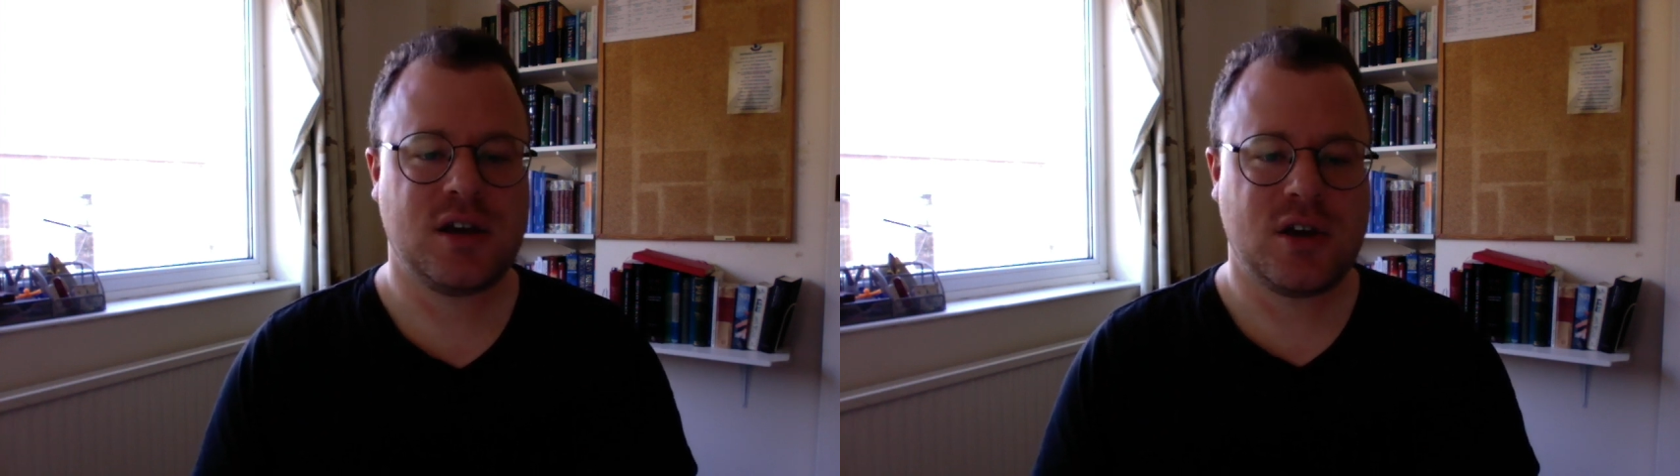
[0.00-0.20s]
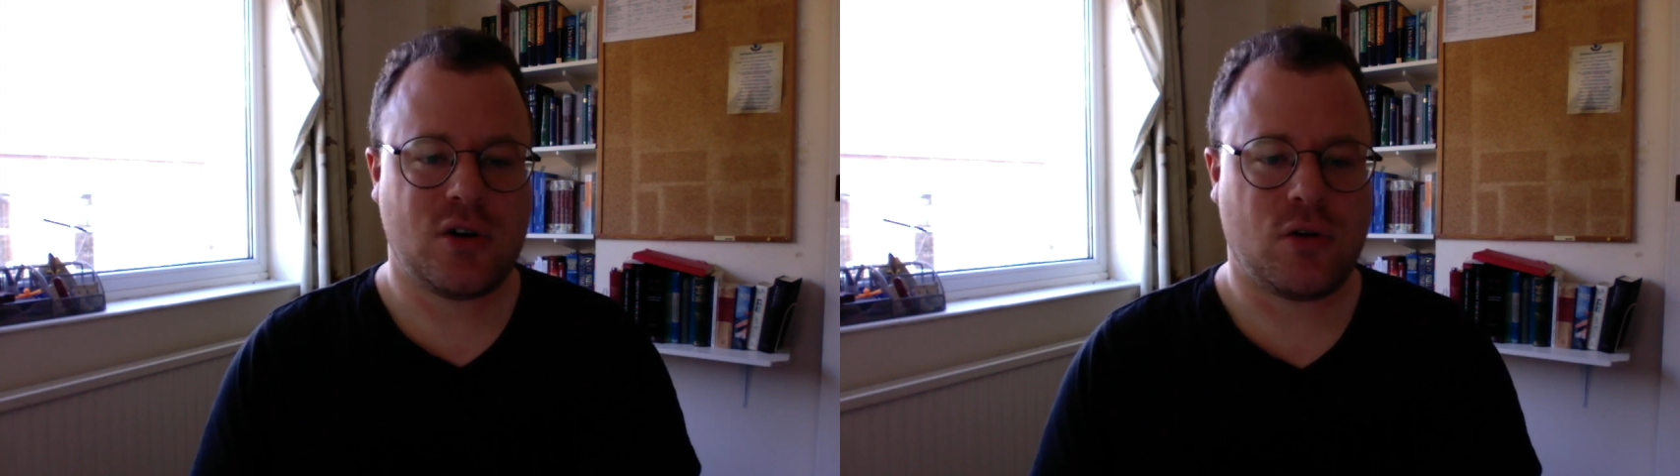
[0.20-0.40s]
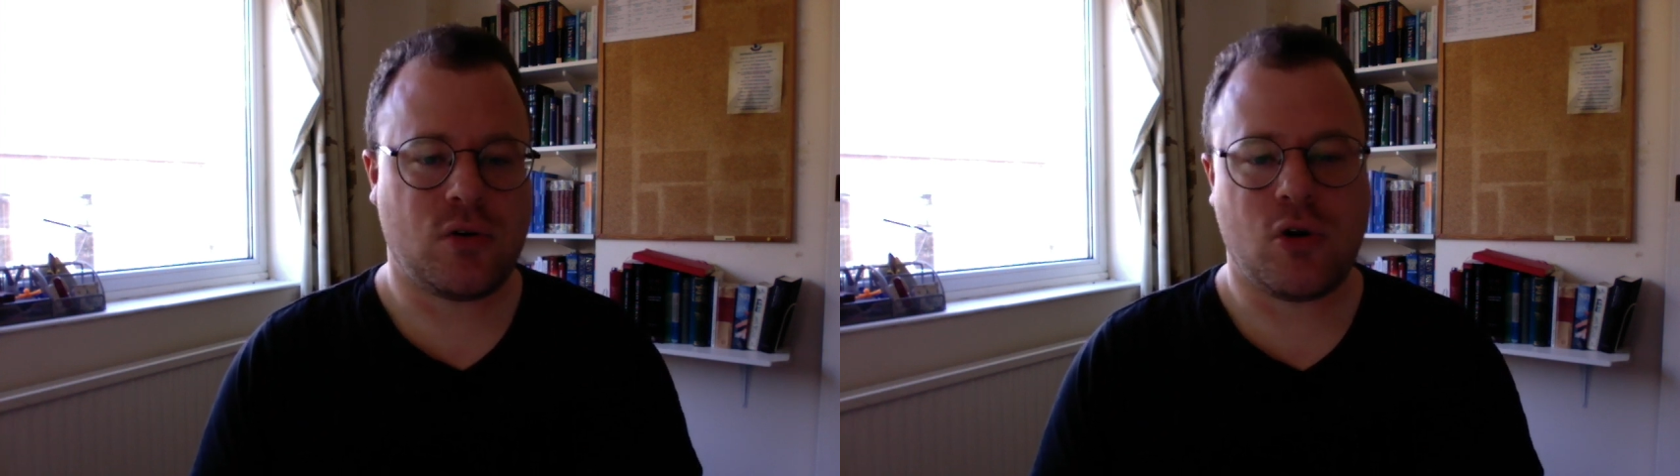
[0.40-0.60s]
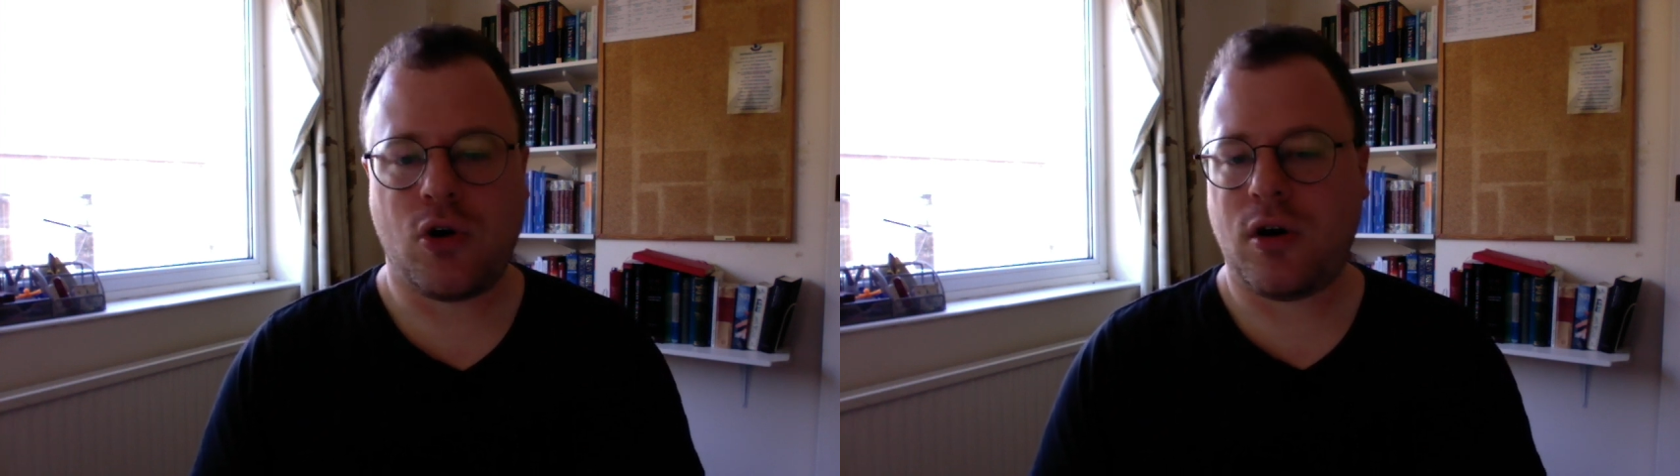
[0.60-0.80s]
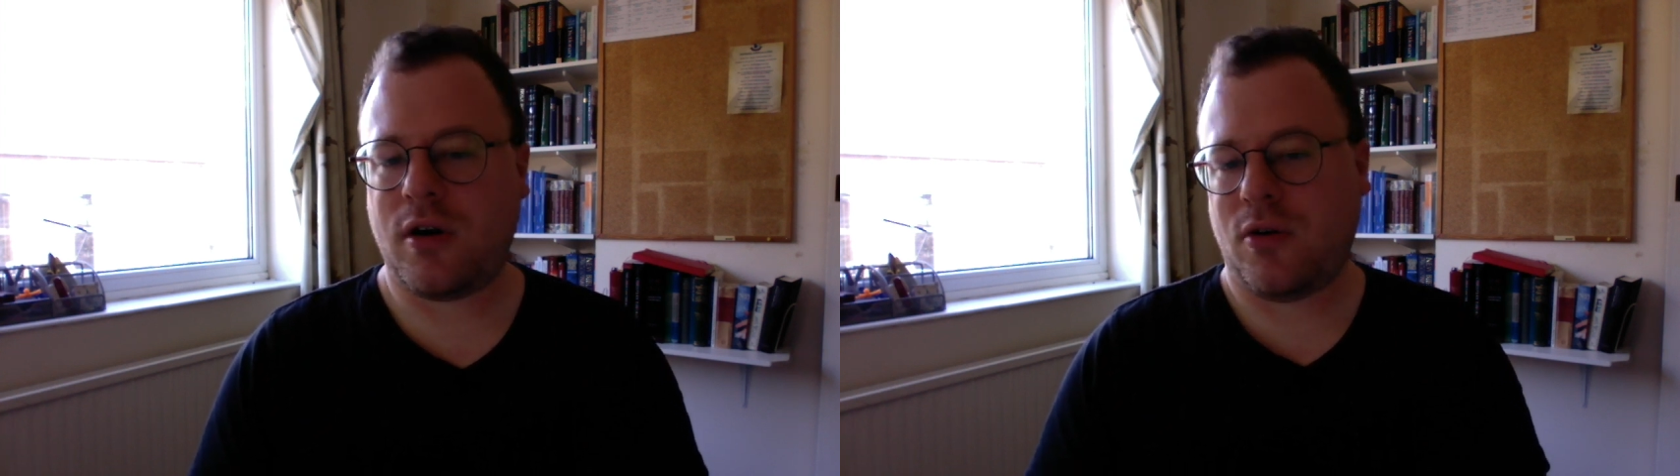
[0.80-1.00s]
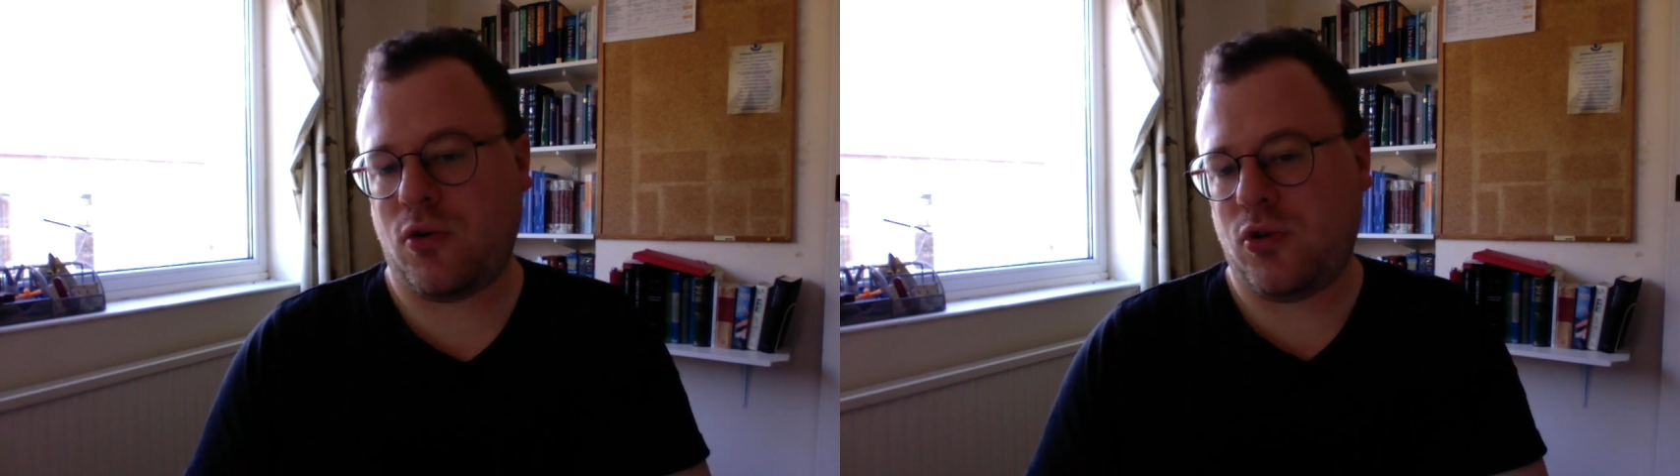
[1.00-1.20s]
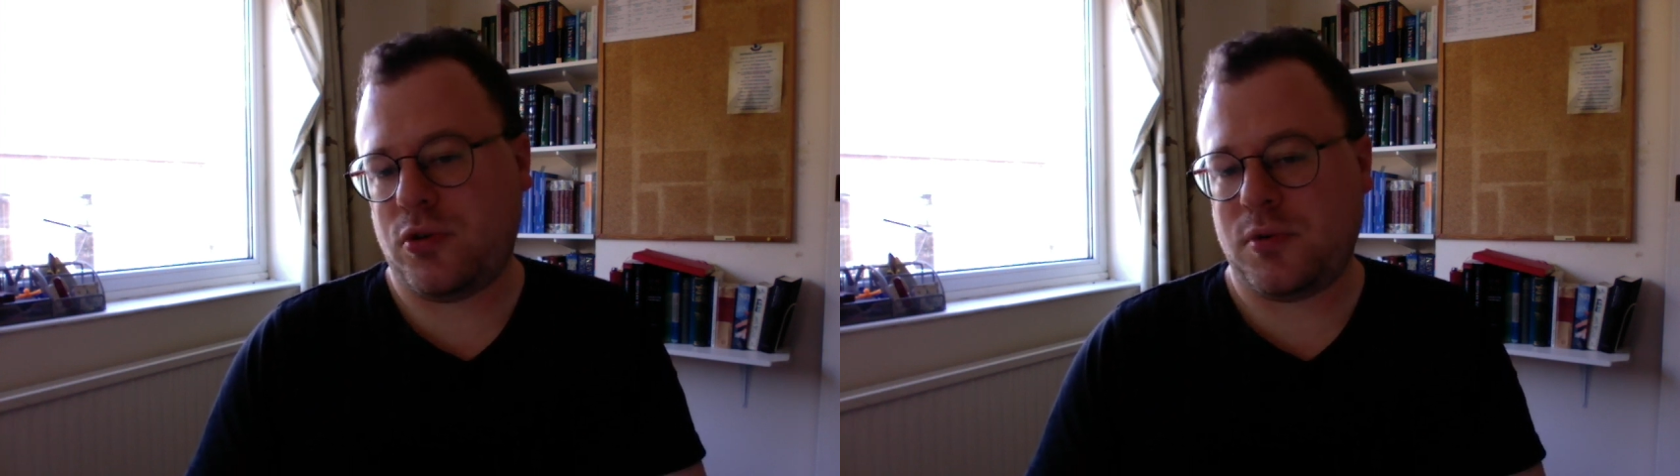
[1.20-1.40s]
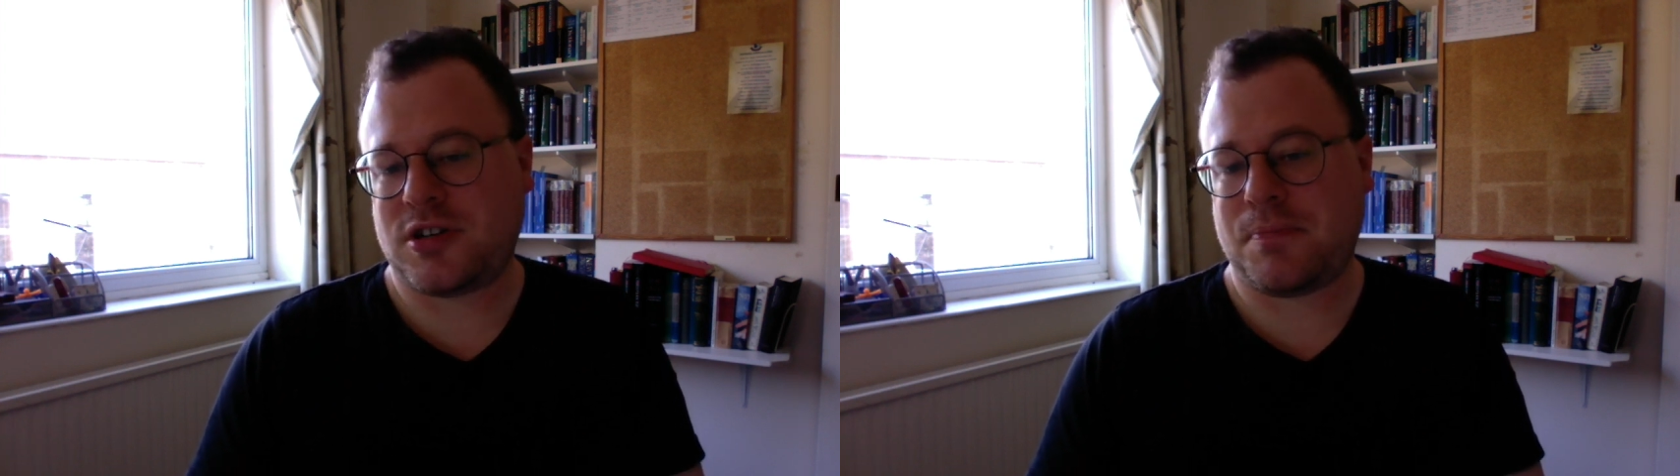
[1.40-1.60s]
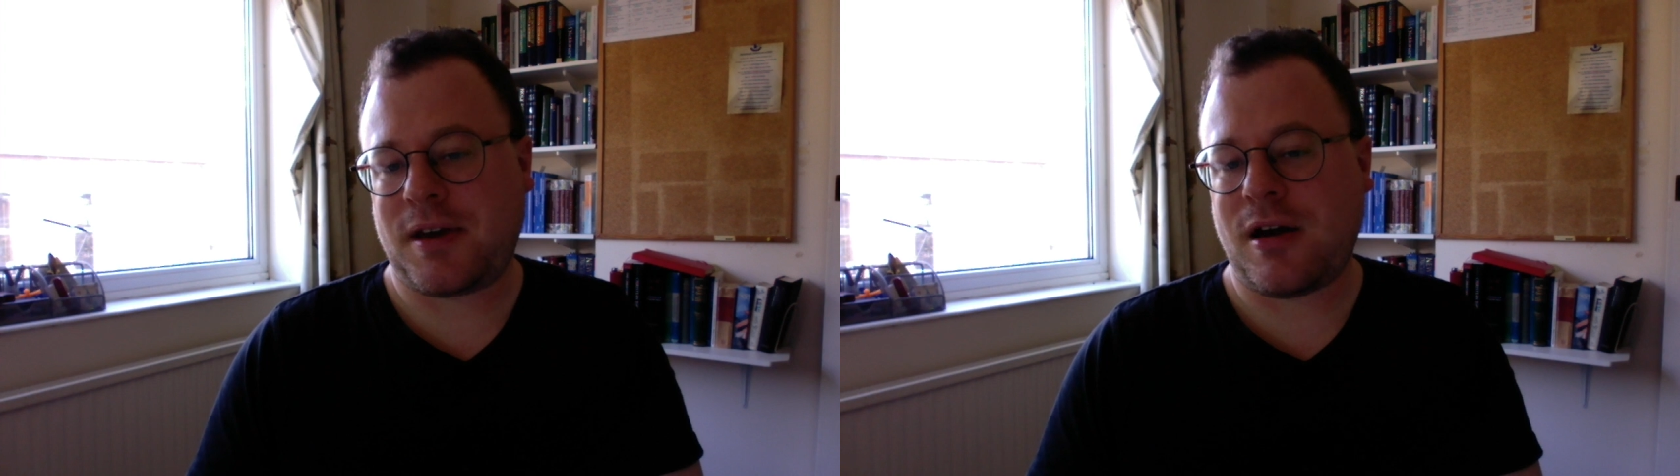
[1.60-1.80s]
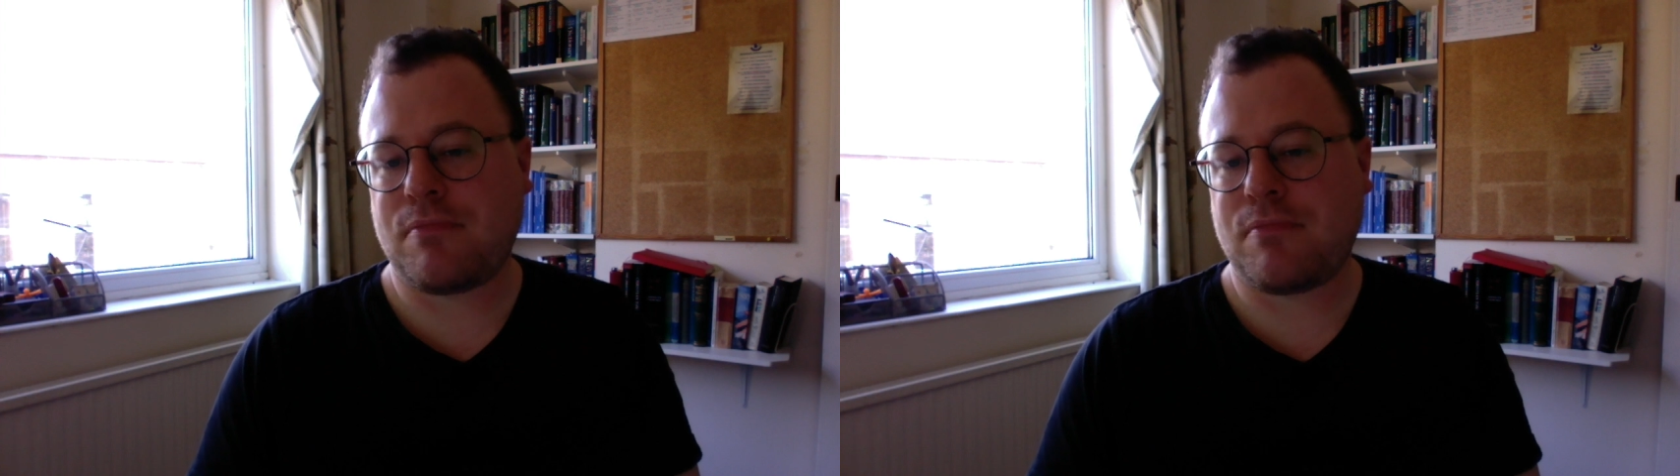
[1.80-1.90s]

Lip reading: or that we should become